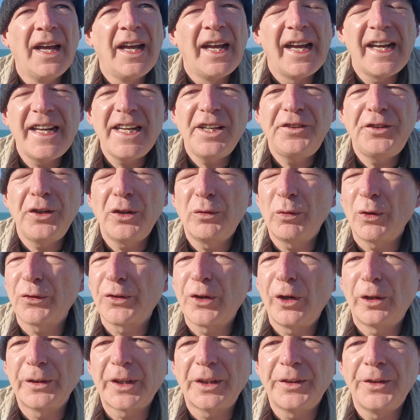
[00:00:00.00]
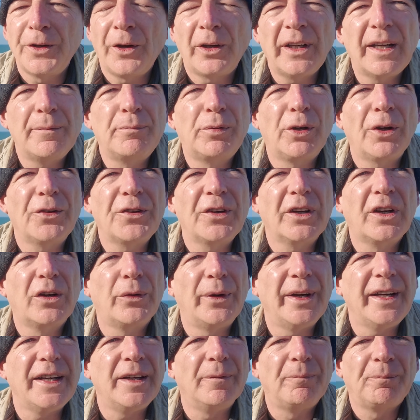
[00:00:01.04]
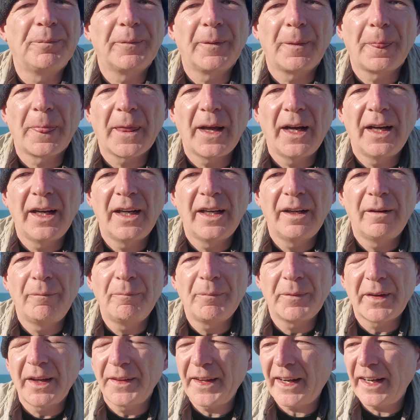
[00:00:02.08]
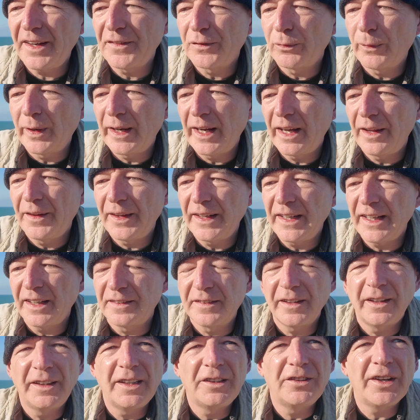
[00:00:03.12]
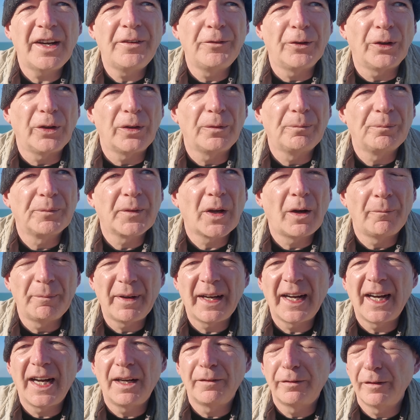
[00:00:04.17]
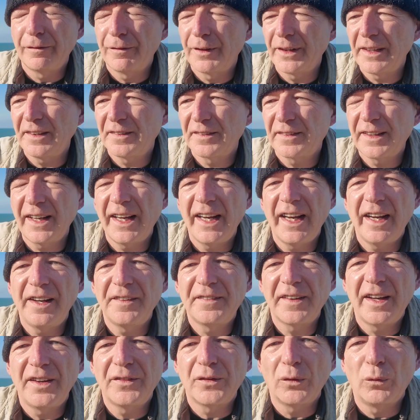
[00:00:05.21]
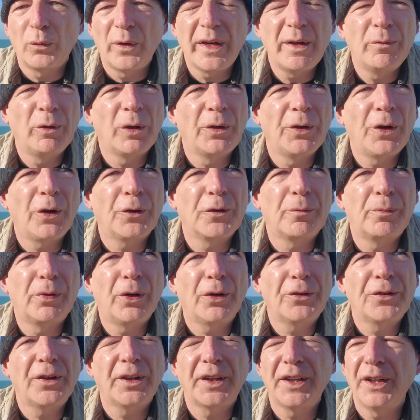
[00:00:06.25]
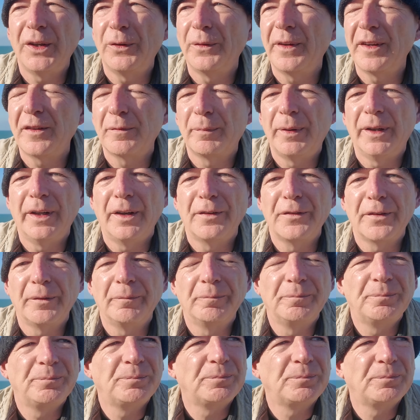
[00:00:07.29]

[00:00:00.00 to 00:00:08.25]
he issued what's called a nolle prosequi. That is where the Attorney General, on behalf of the state, says, we will not prosecute this person.